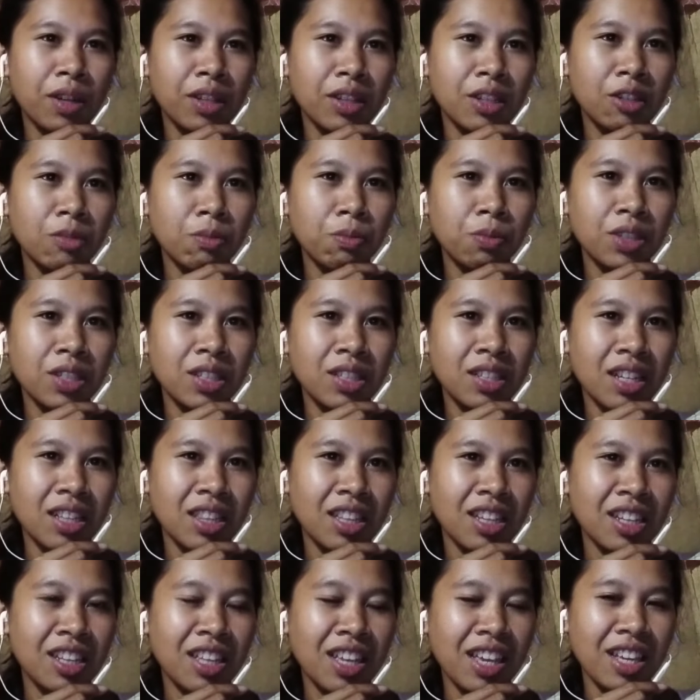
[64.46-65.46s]
pattern
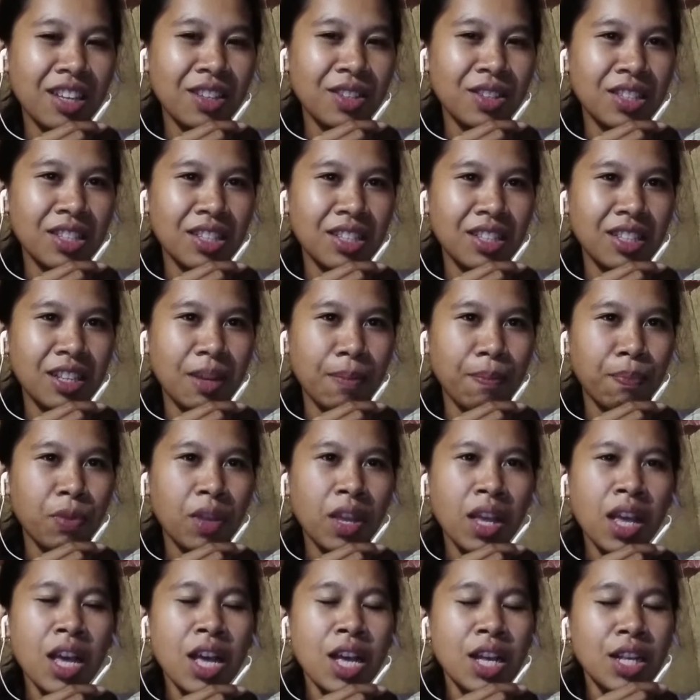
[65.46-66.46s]
present in the ecosystem.
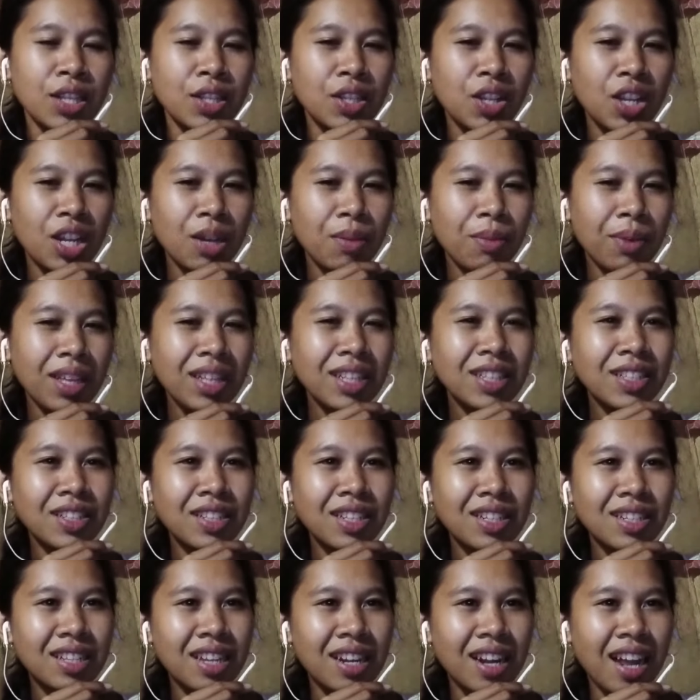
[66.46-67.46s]
So in
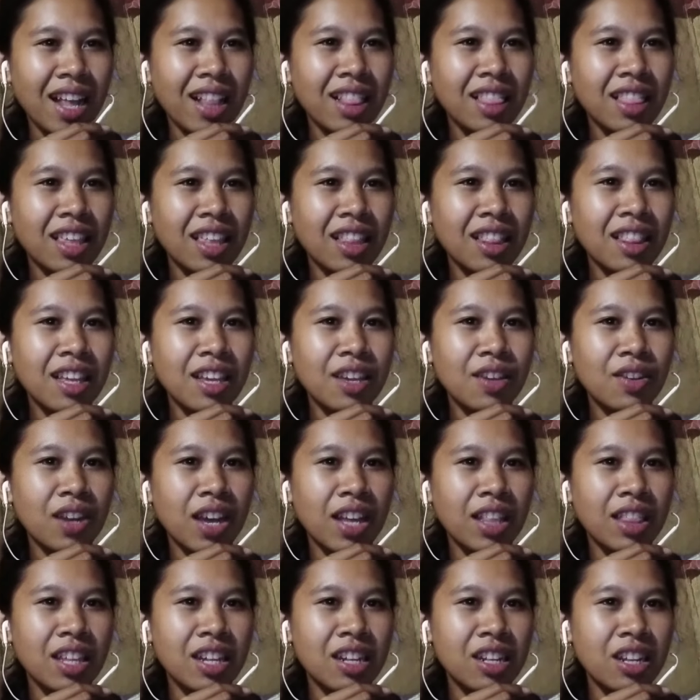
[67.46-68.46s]
mid-2019, the
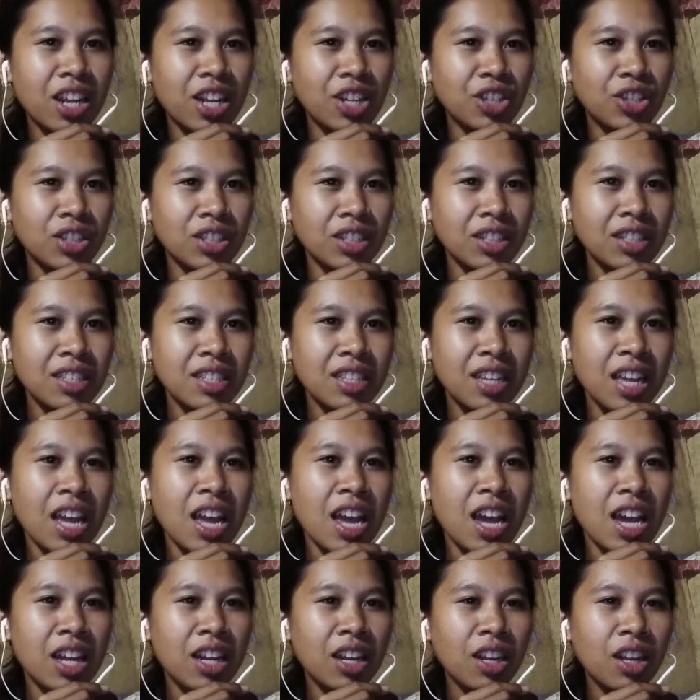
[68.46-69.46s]
United Nations,
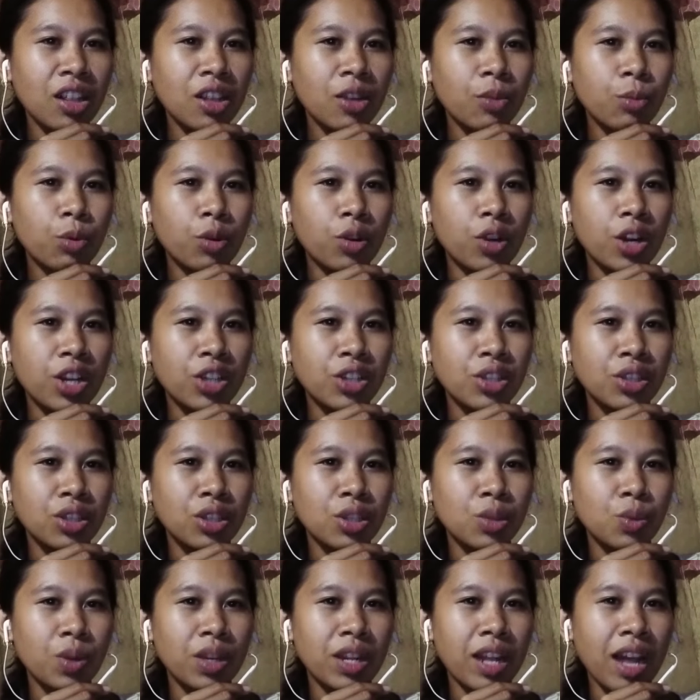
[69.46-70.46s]
in
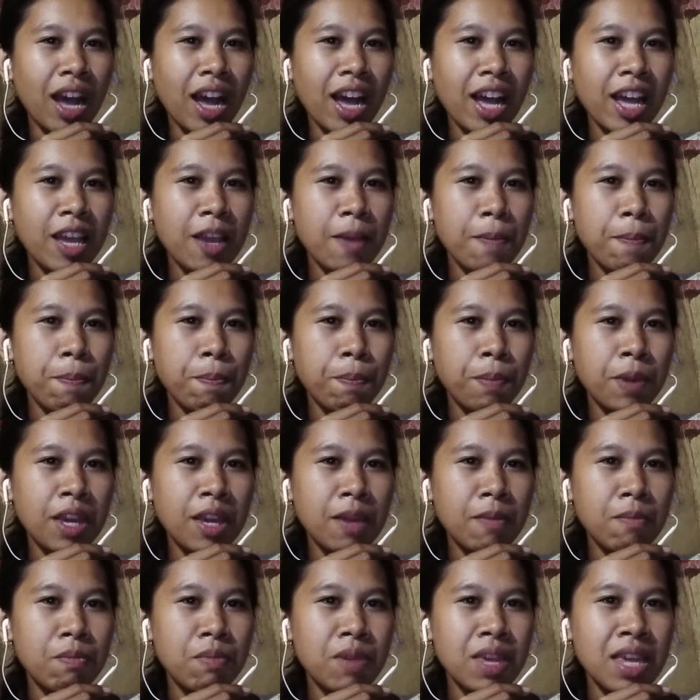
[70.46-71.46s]
collaborations with
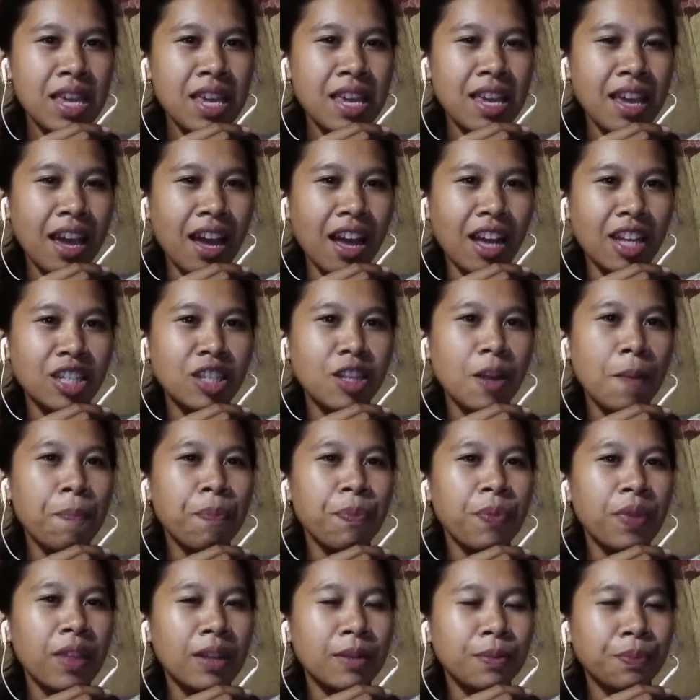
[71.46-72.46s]
IPBES,
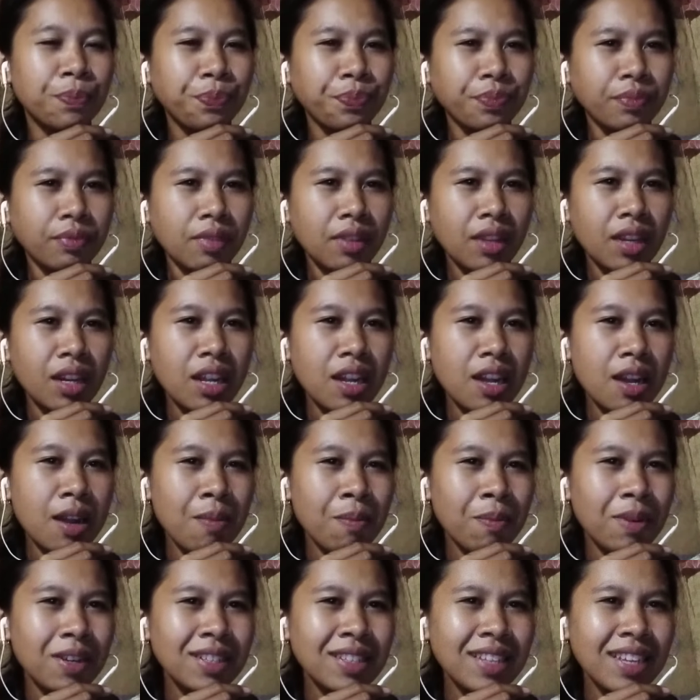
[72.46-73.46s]

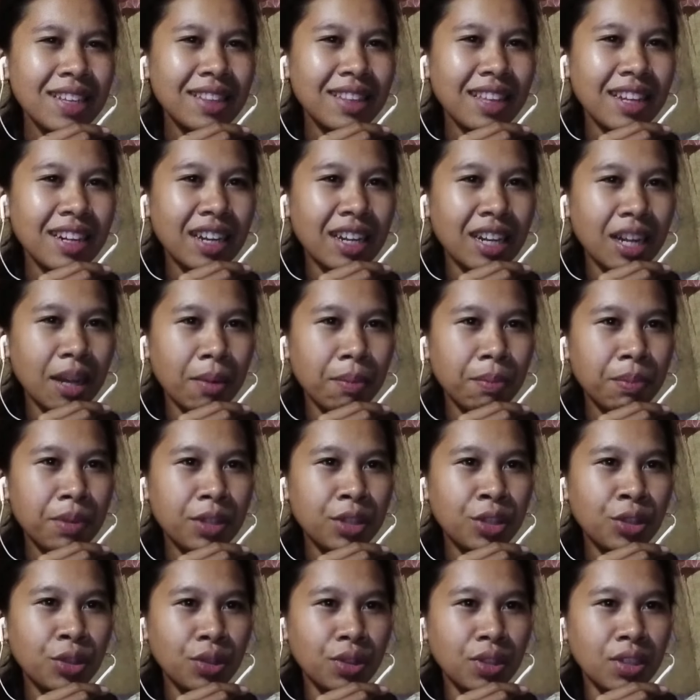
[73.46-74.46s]
presented an
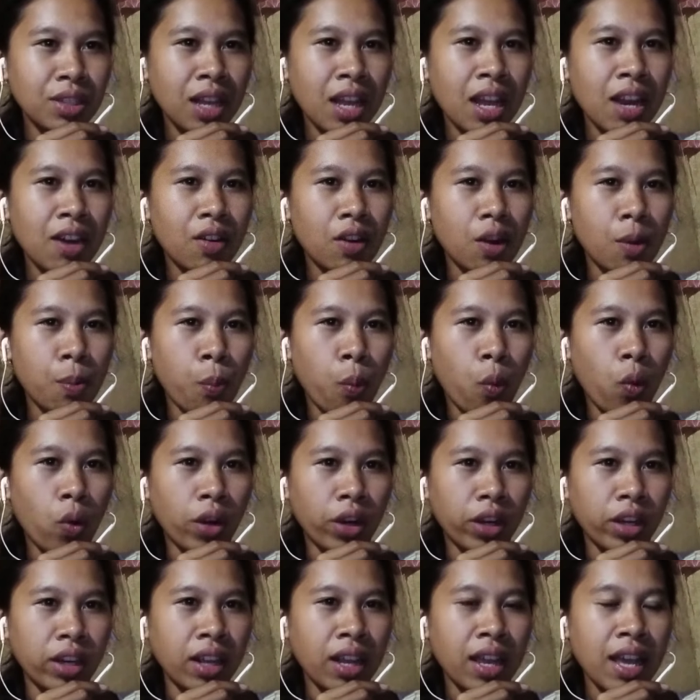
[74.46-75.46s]
ambitious
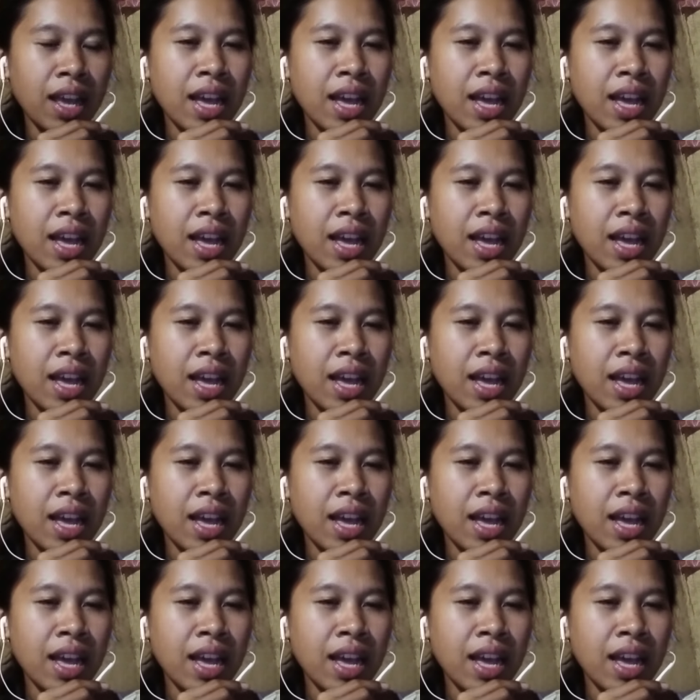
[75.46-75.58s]
report